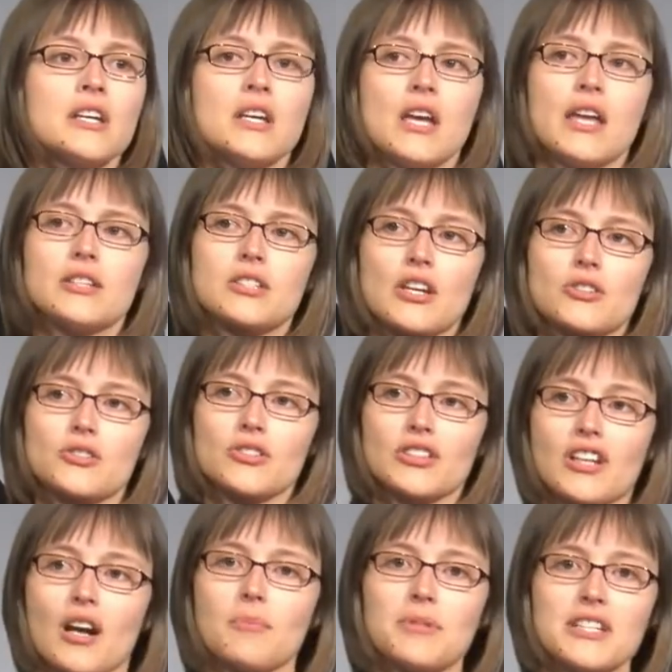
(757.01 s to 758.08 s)
industrial
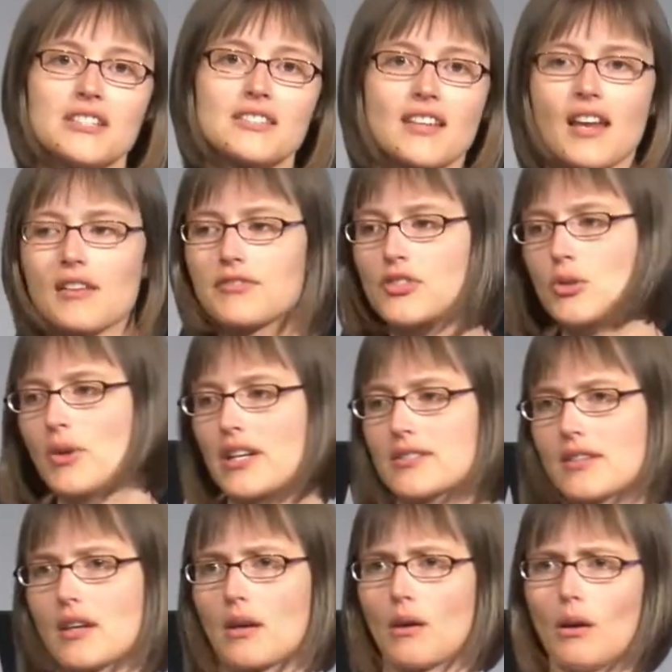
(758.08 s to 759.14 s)
companies kind of view as
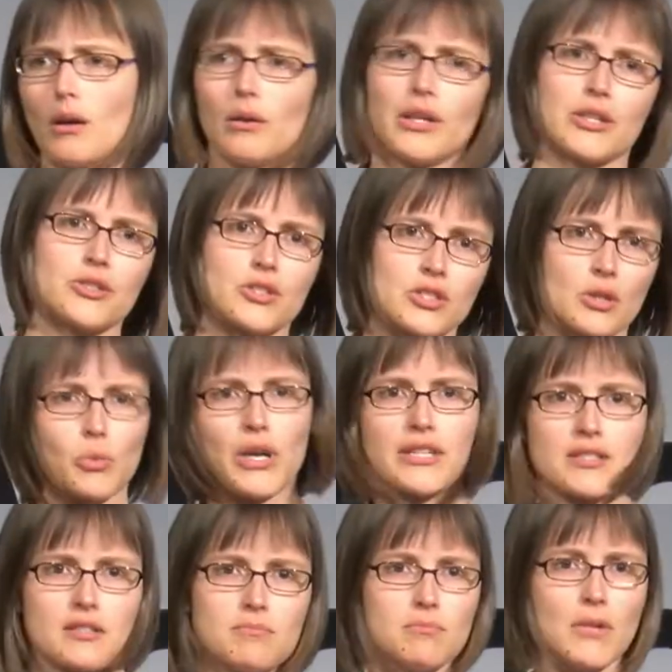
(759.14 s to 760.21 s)
like, oh, that's just a
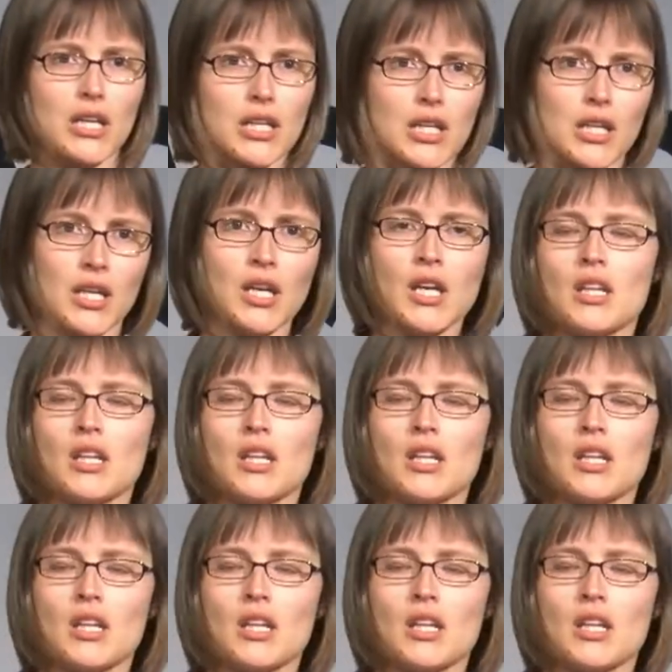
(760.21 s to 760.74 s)
waste of money.